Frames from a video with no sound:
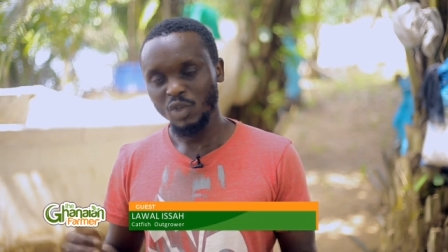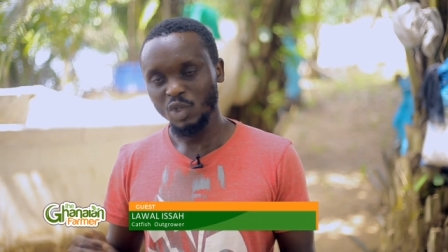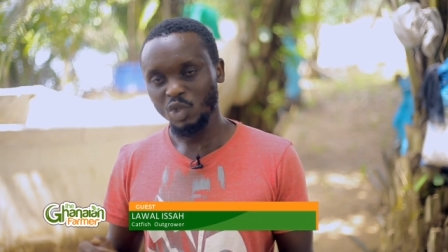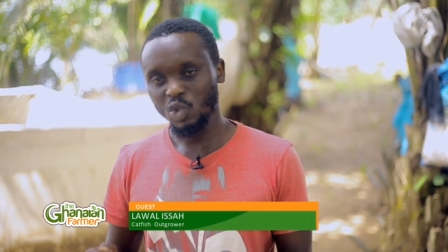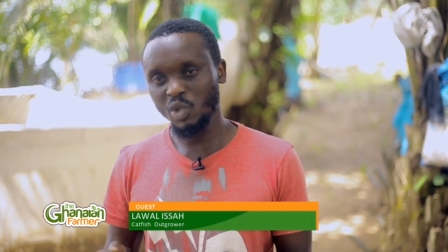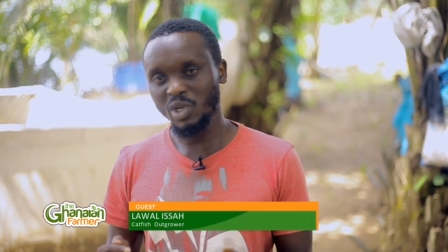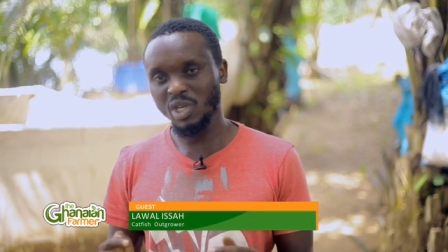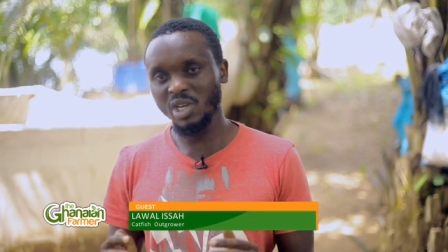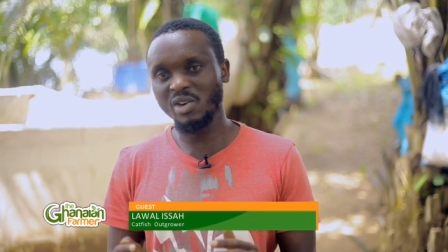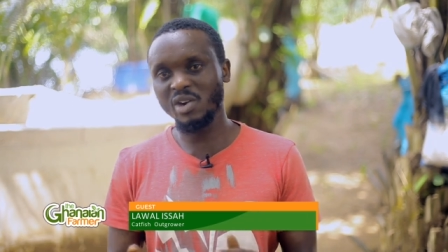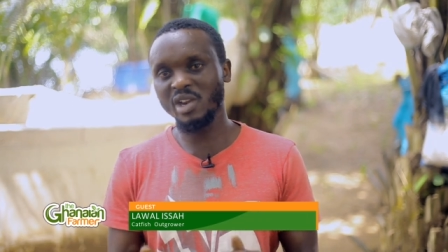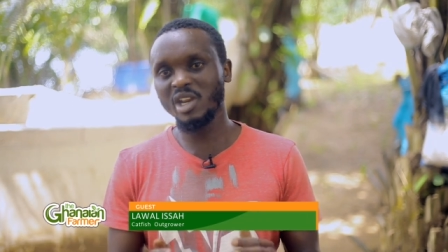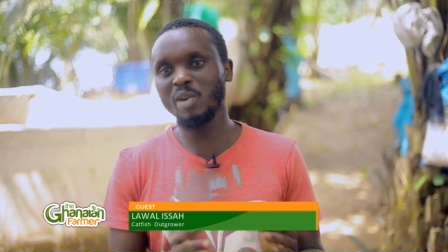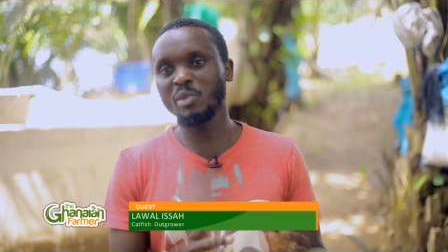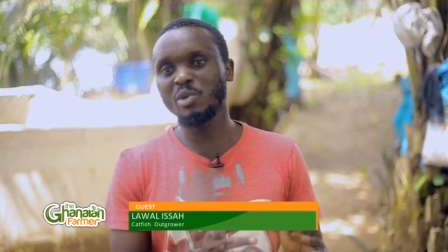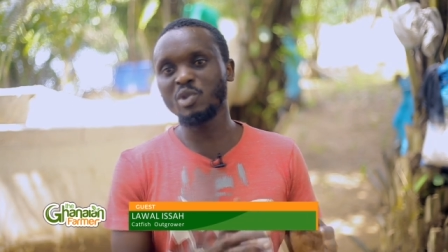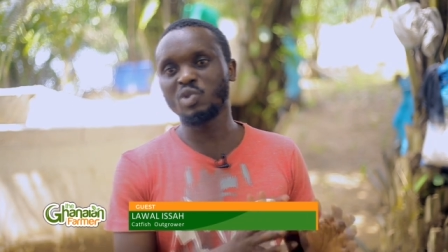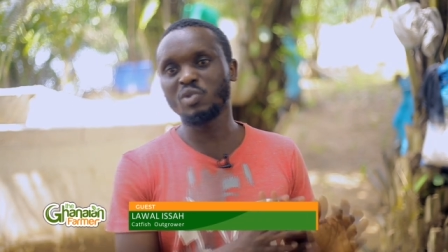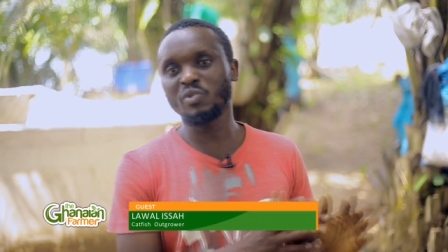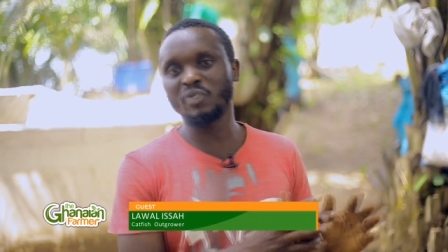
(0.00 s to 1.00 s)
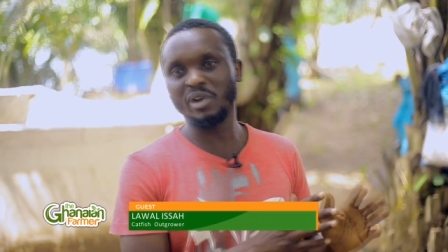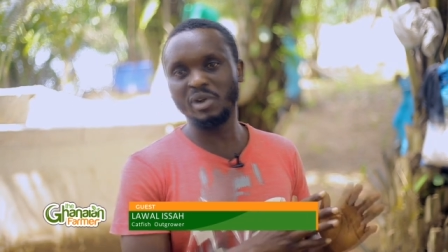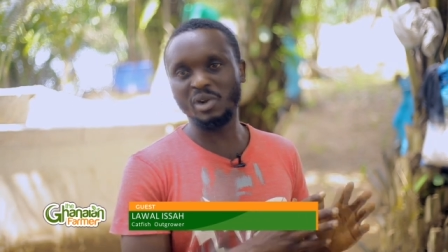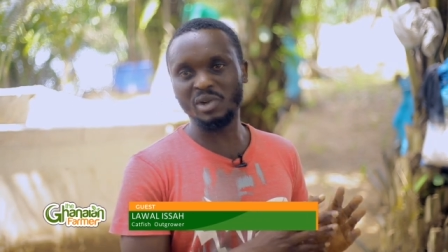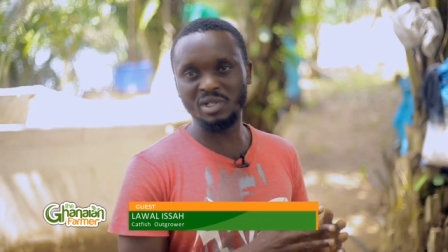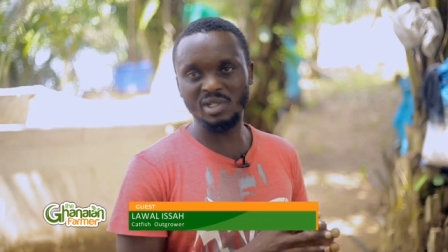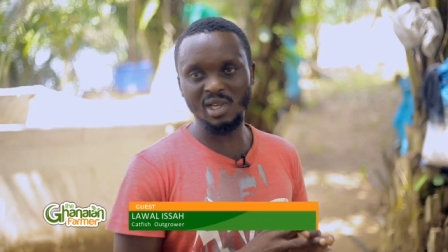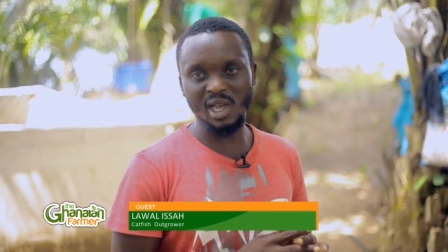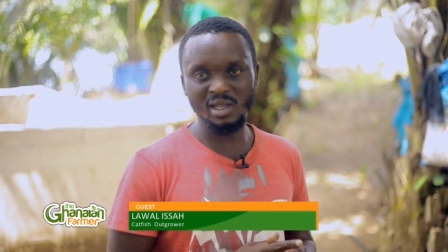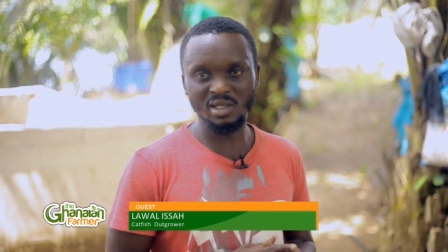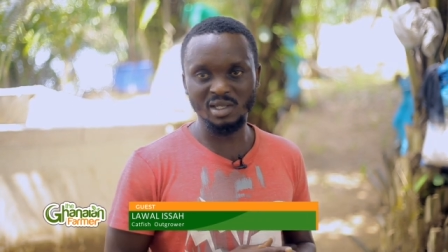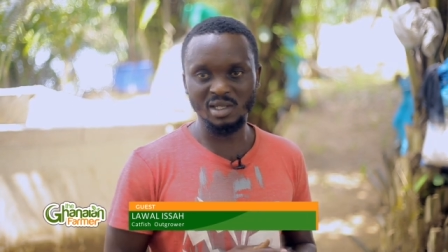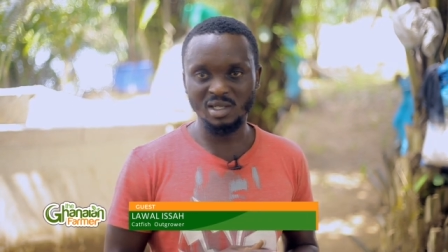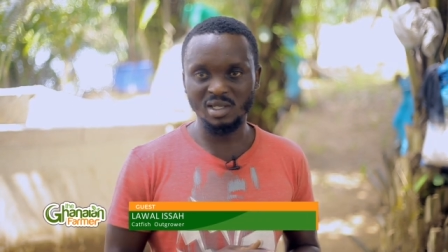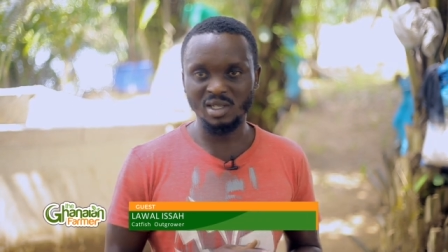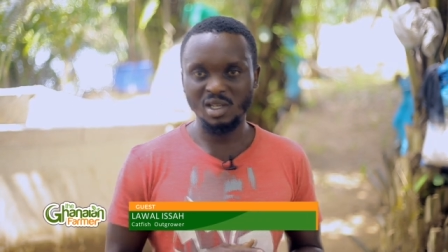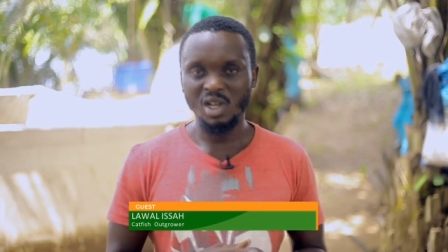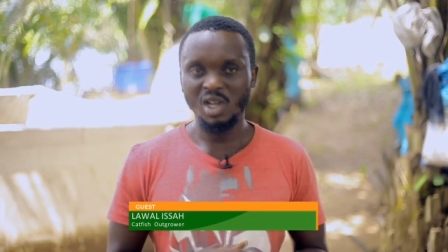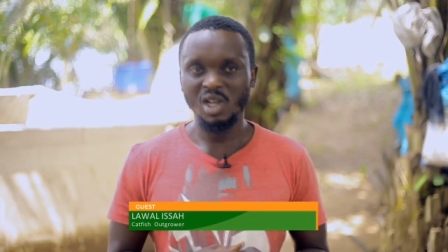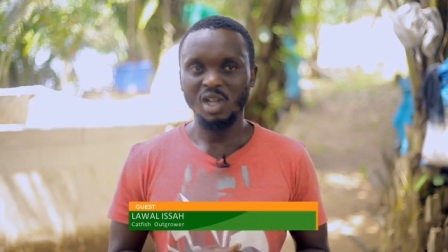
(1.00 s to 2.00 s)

So he grade them into various sizes.